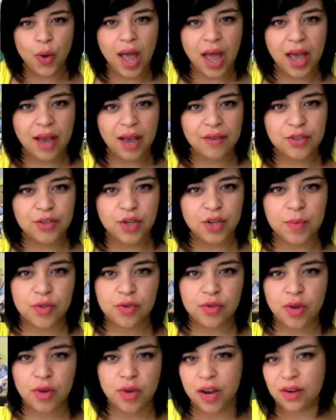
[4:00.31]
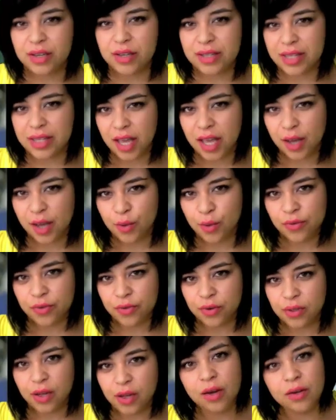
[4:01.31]
have top striker Diego
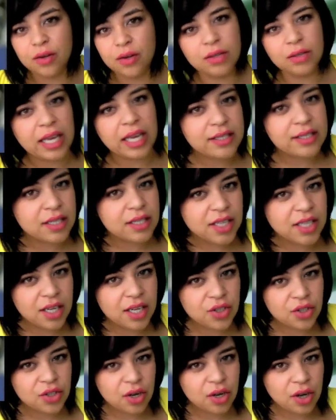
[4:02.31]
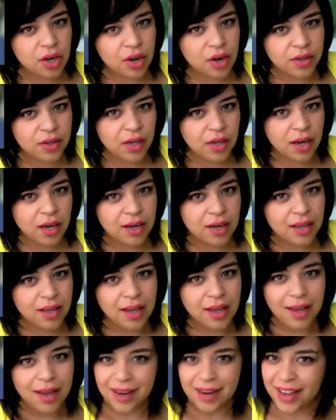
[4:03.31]
Forlan, who likes to take his shirt off a lot.
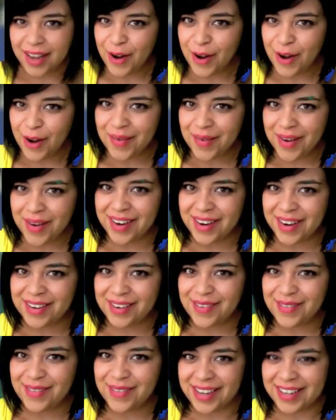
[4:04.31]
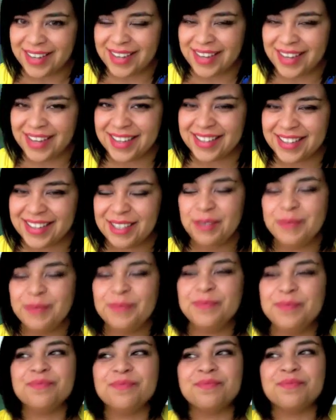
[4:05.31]
I don't mind when he does.
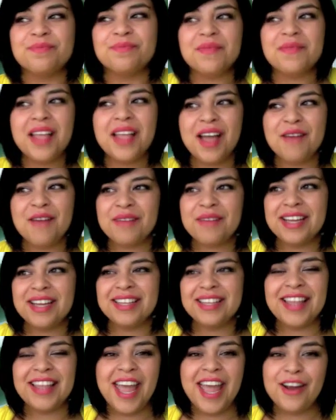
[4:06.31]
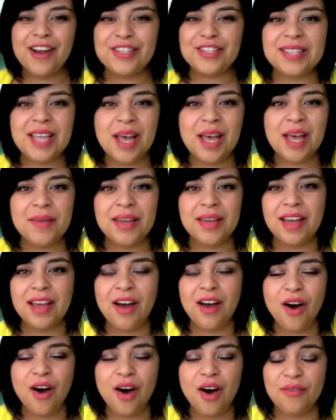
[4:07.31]
But they are just coming
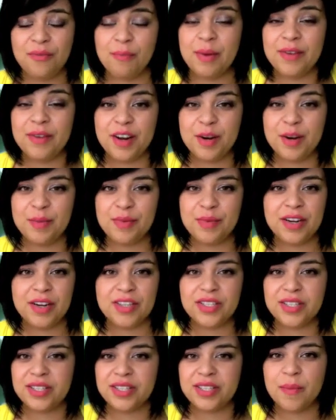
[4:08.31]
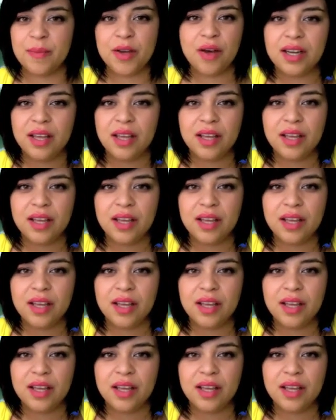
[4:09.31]
off, Bafana is just coming off